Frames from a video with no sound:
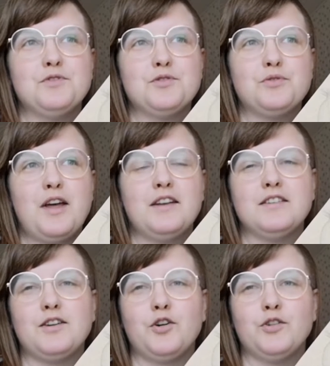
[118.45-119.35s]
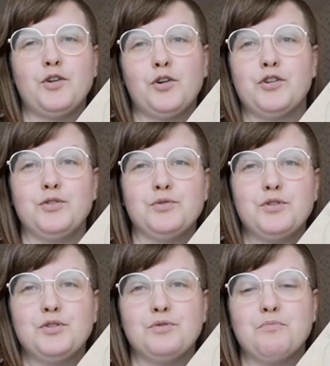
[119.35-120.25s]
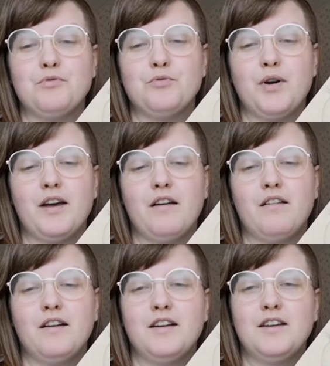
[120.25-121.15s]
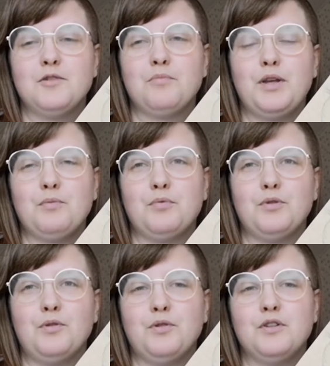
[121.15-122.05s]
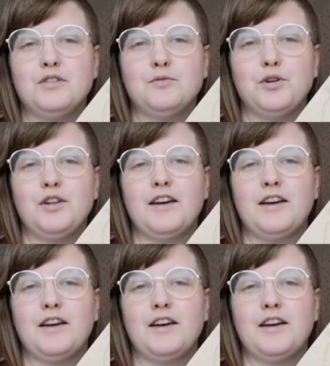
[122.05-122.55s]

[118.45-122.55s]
trend on art YouTube where people were